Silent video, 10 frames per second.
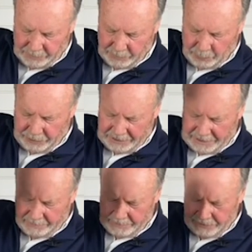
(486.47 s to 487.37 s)
going to put it
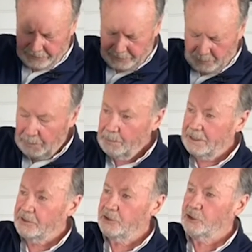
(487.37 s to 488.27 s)
down into the
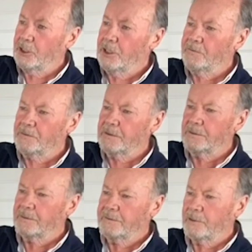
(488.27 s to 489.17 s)
putter shaft.
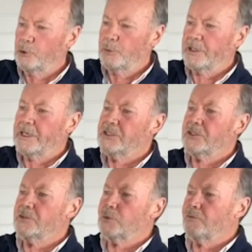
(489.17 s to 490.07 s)

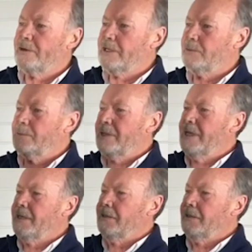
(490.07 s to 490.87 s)
Lubrication is already on there.